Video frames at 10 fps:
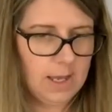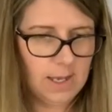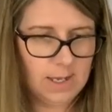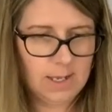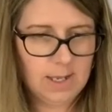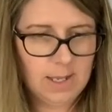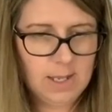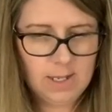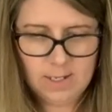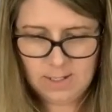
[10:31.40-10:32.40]

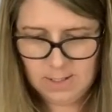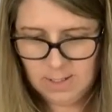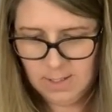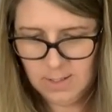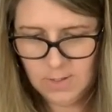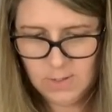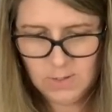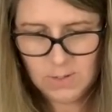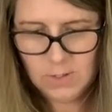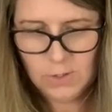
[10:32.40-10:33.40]
I
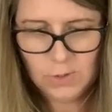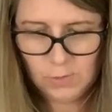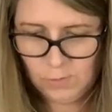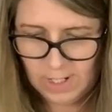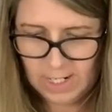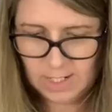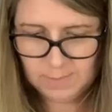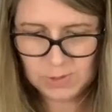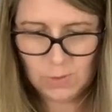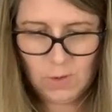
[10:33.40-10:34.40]

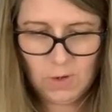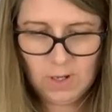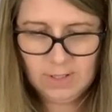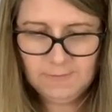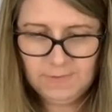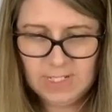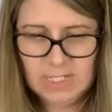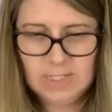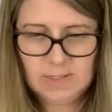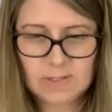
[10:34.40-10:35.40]
grabbed all of
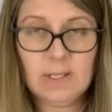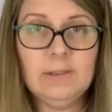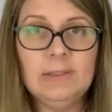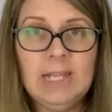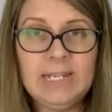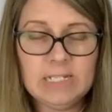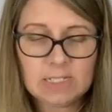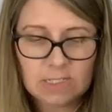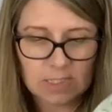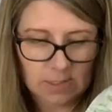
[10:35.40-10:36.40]
these
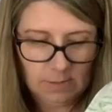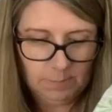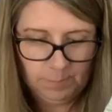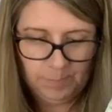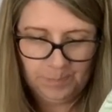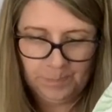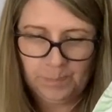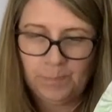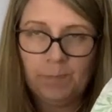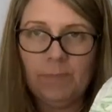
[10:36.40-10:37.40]
Lenox
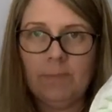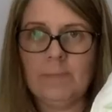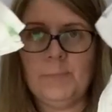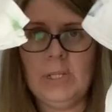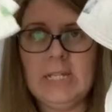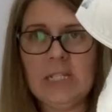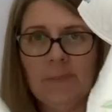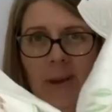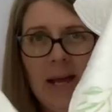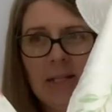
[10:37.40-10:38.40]

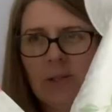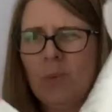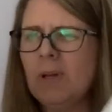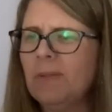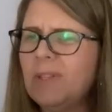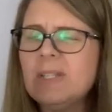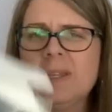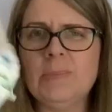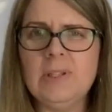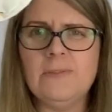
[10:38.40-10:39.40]
placemats. Well, these
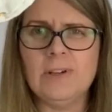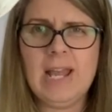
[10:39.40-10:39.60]
I believe are